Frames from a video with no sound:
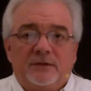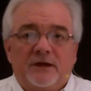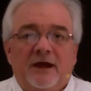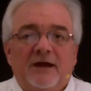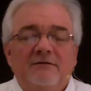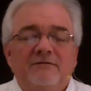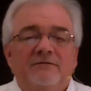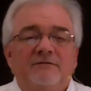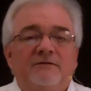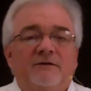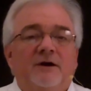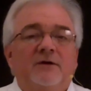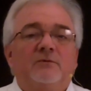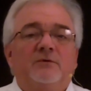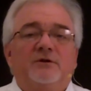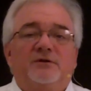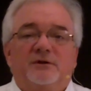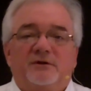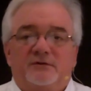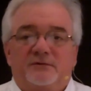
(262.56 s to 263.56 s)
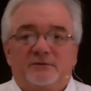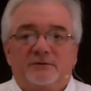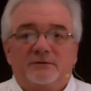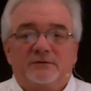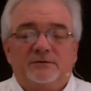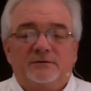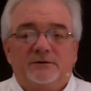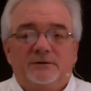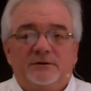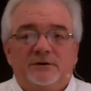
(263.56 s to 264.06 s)
Have fun with this one.
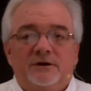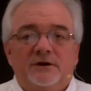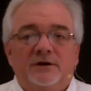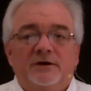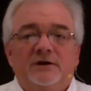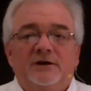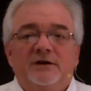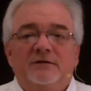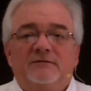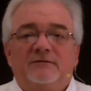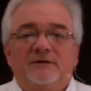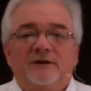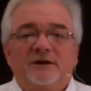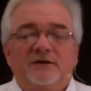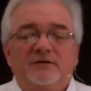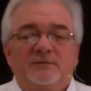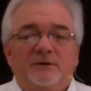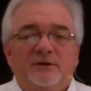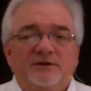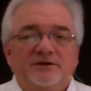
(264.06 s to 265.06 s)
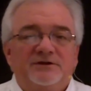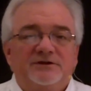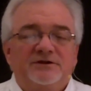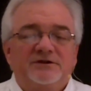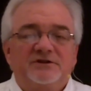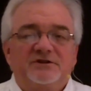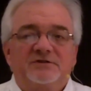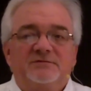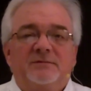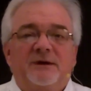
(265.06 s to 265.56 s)
Get flexible and just
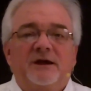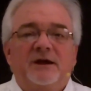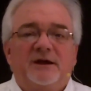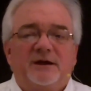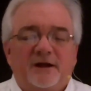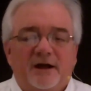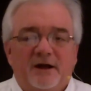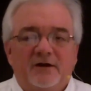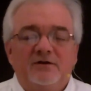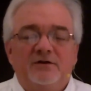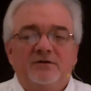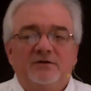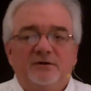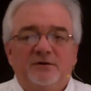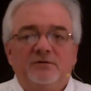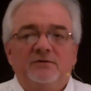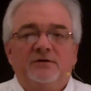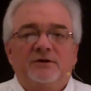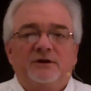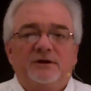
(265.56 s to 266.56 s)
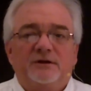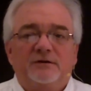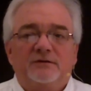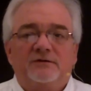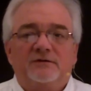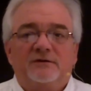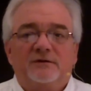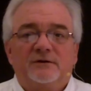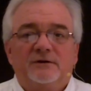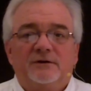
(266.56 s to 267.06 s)
expand how you do
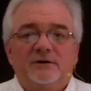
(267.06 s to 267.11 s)
things.